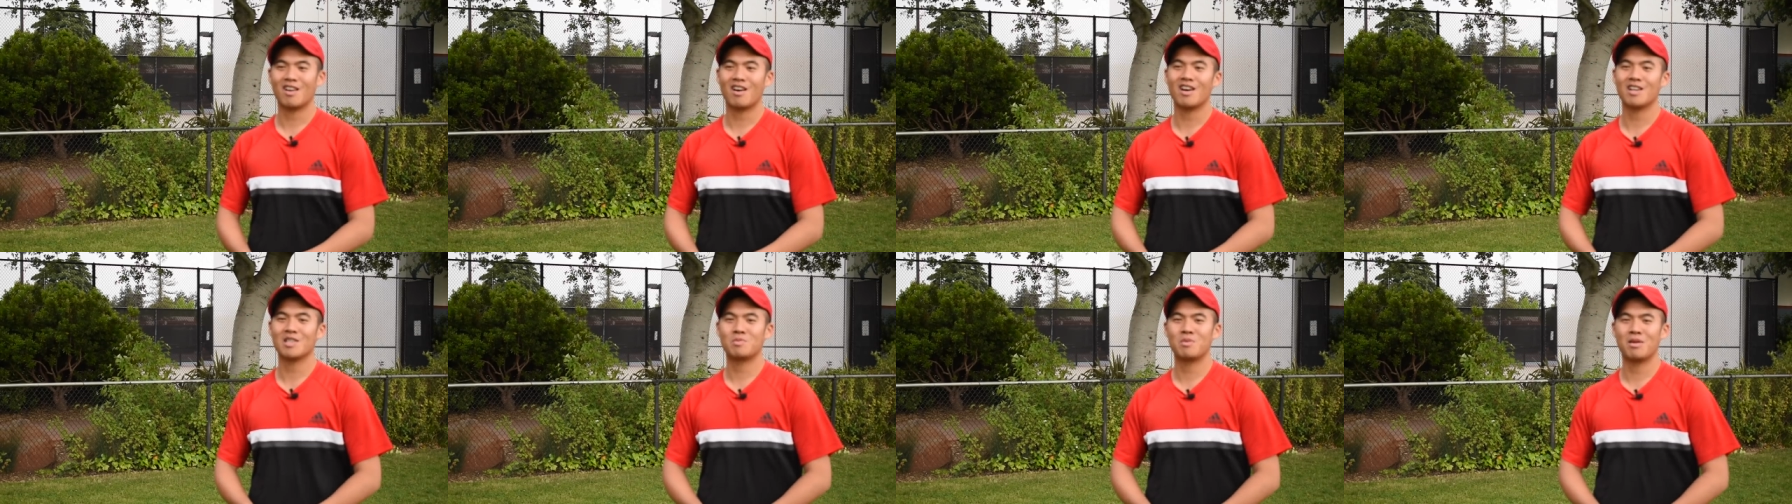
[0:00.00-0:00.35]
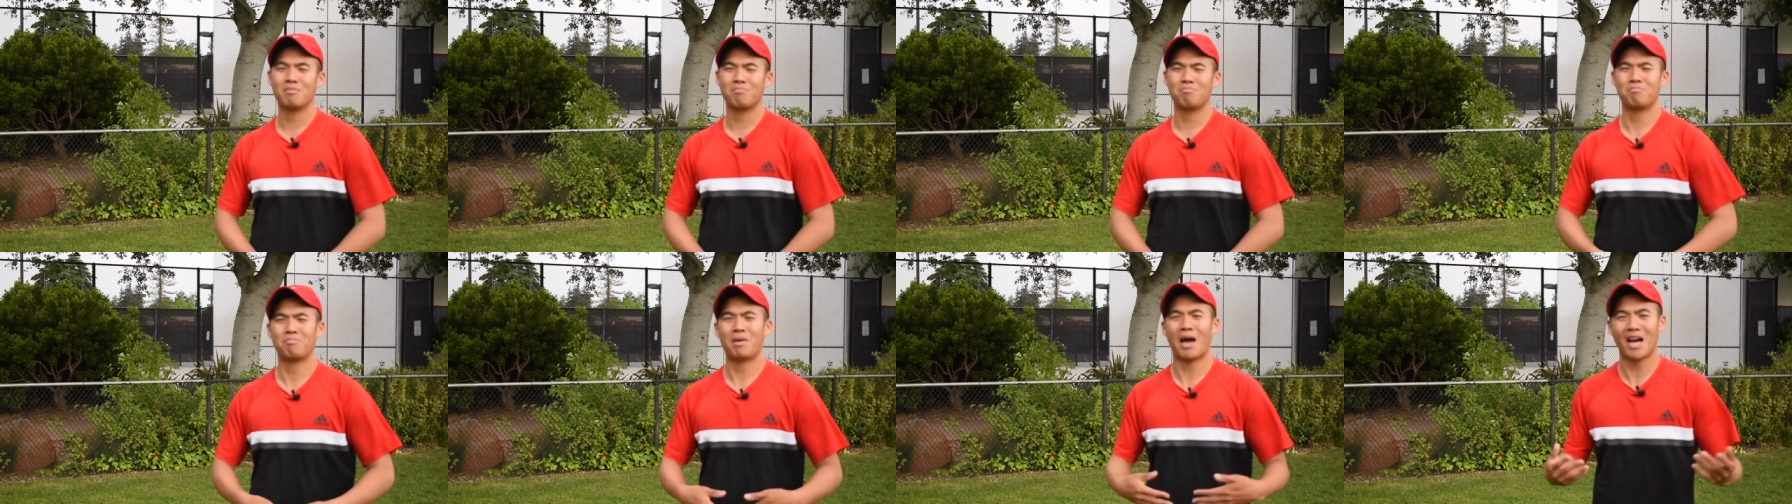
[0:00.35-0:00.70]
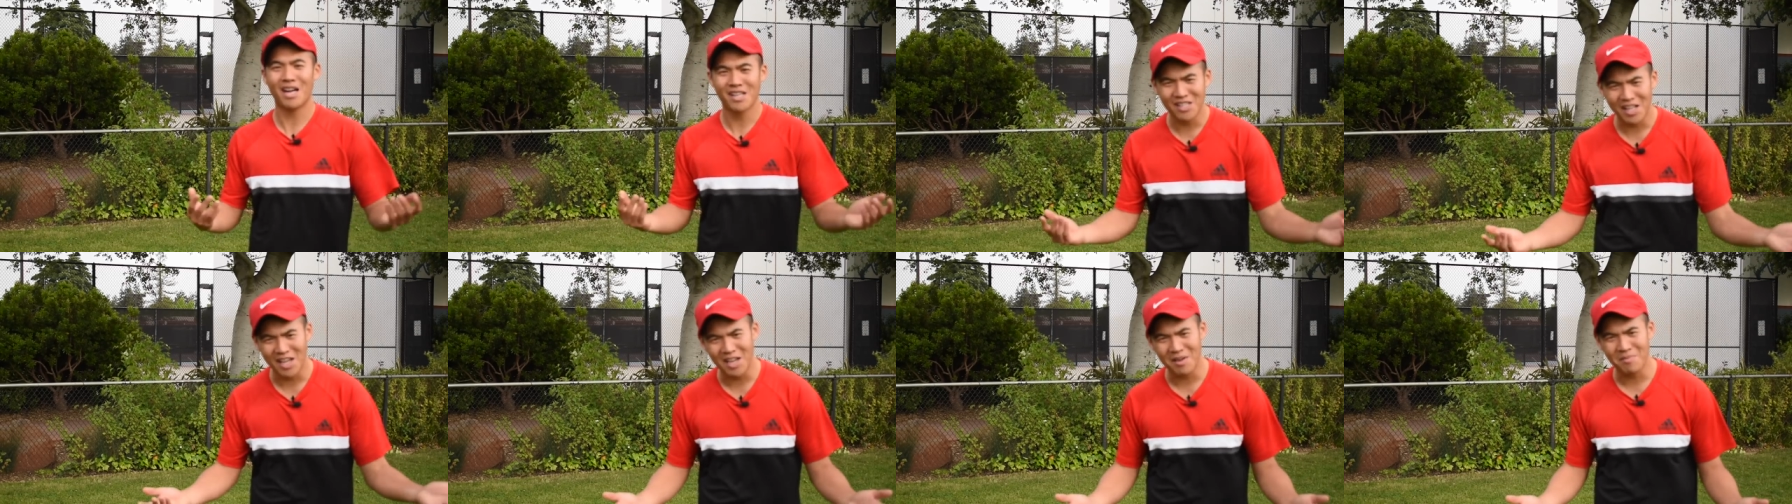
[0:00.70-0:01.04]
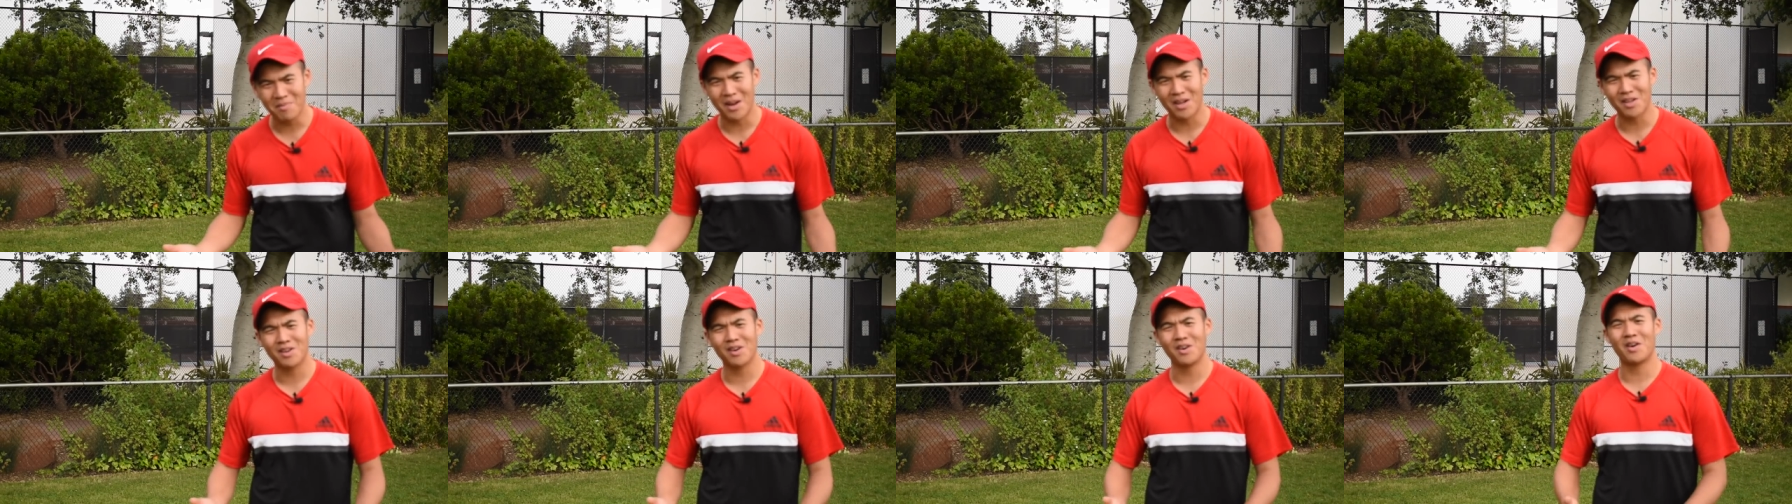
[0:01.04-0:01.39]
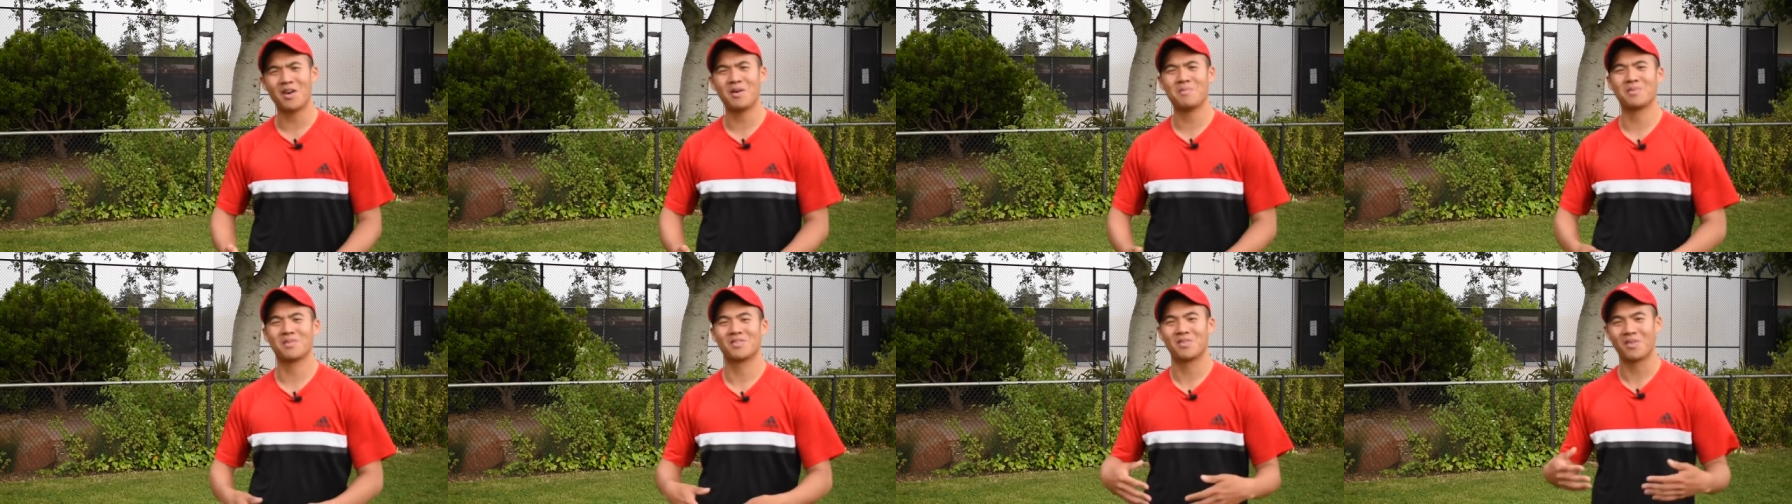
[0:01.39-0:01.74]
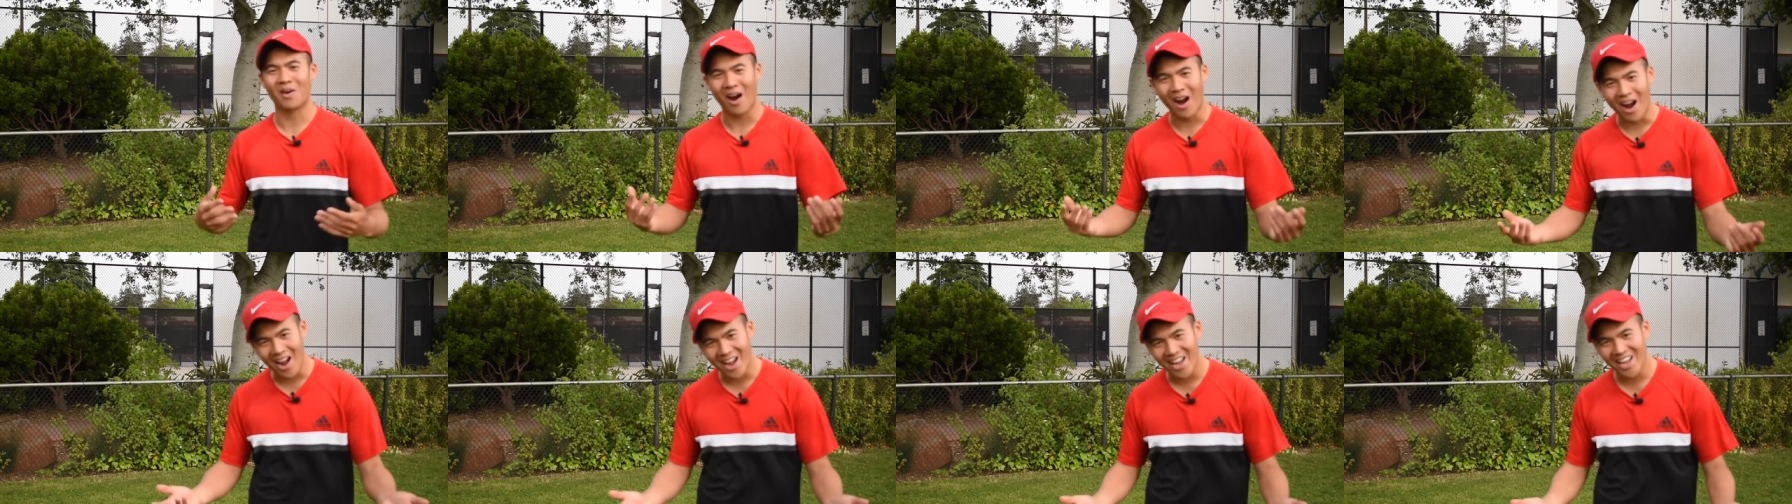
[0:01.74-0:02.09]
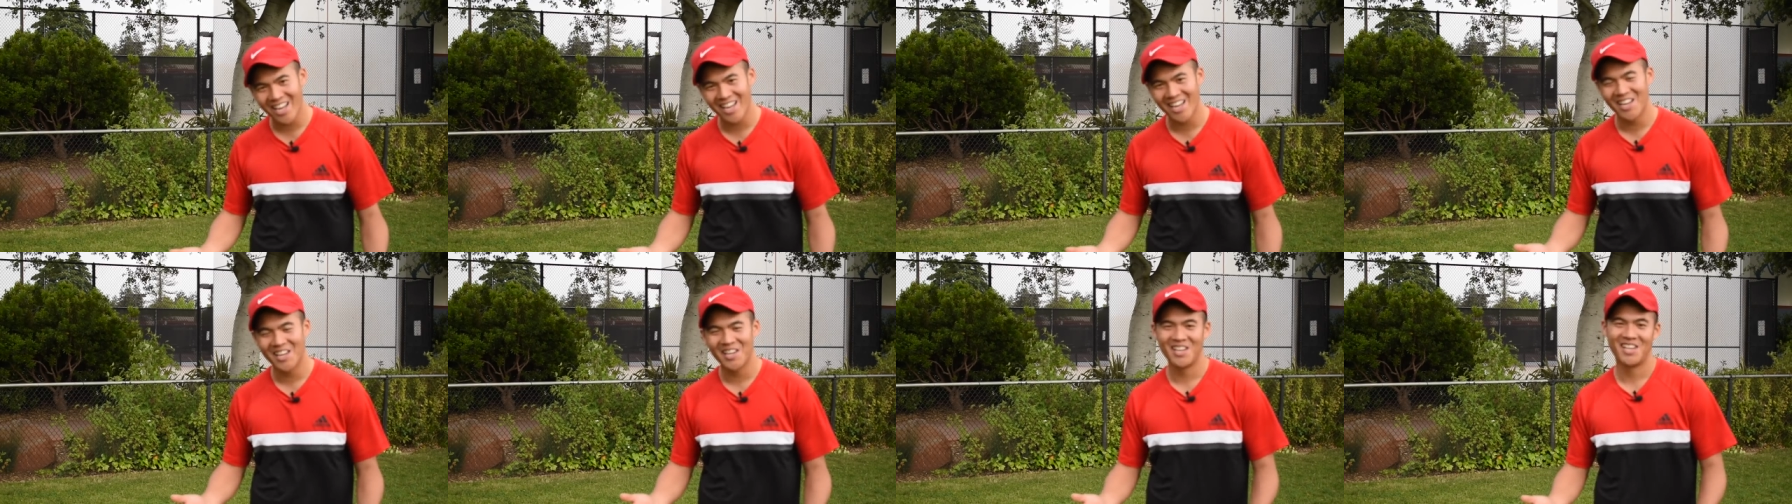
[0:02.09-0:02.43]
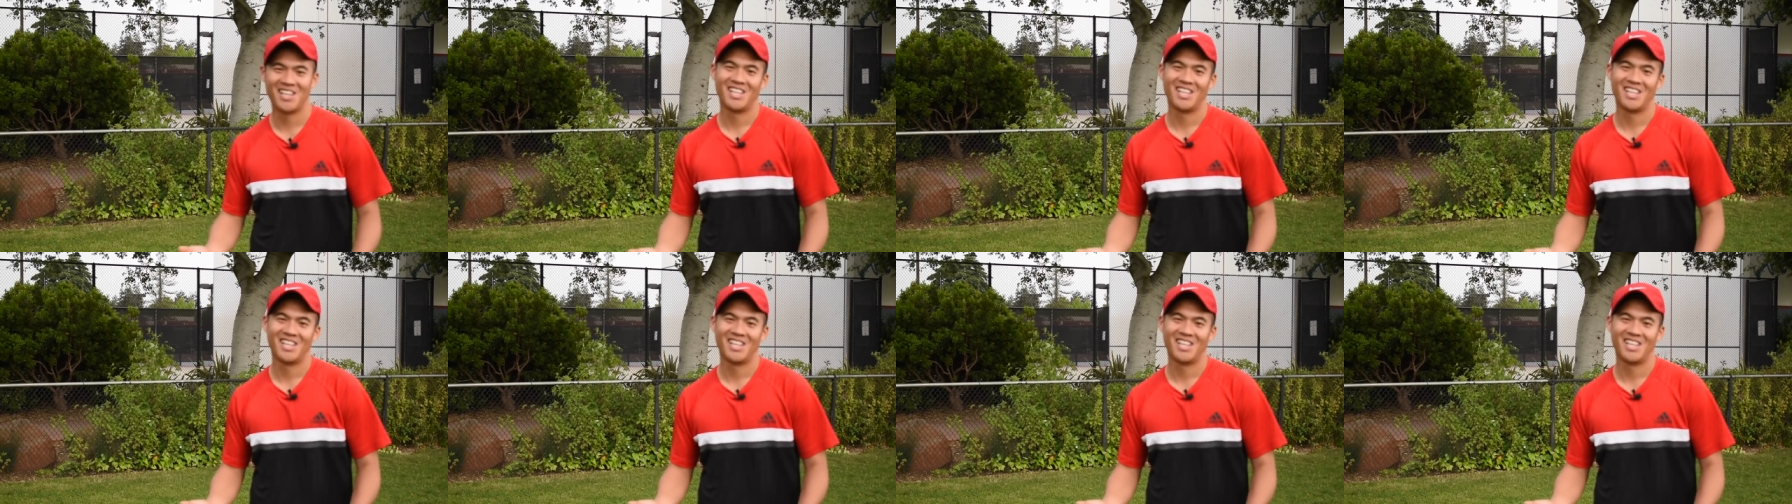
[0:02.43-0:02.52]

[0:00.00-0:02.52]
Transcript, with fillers: calls me a bad name and I go home and cry,